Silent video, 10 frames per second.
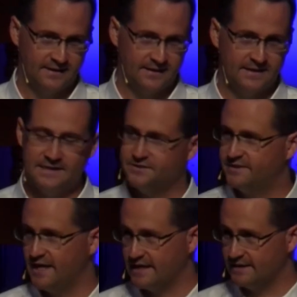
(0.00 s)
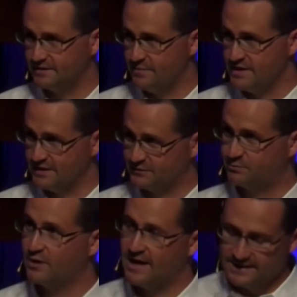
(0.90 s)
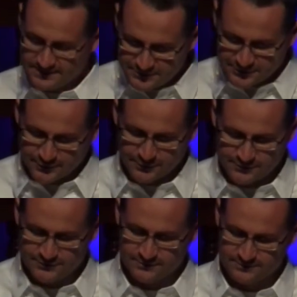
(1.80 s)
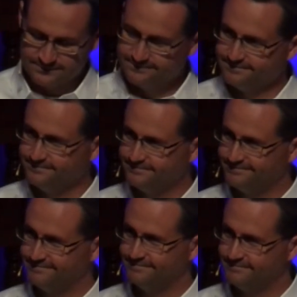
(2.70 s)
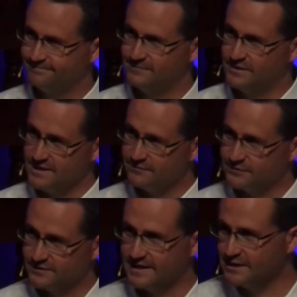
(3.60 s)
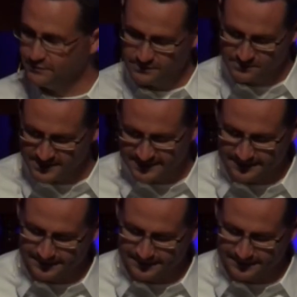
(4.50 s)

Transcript: and his taking to be his bride, the church, believers like you and me.